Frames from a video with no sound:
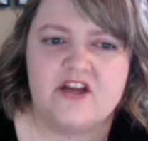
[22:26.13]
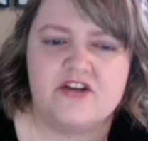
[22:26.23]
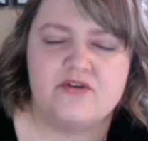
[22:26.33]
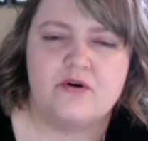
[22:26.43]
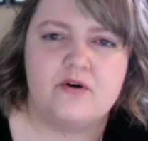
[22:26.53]

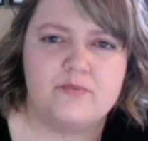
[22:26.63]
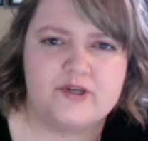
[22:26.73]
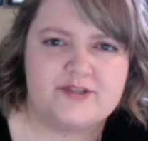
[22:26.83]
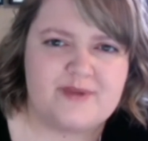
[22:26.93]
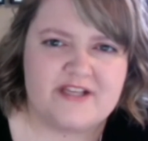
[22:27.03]
your whole
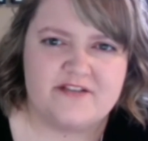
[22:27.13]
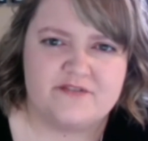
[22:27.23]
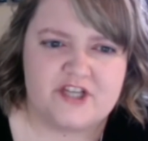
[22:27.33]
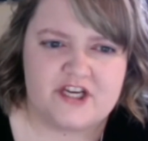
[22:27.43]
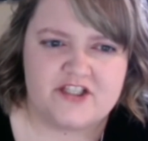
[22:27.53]
perspective
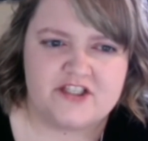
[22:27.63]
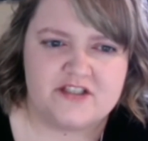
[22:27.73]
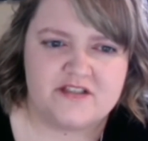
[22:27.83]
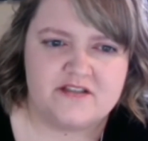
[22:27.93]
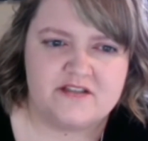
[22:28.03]

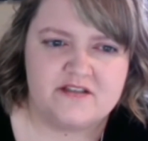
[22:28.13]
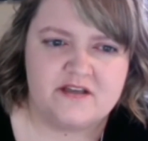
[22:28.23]
changes.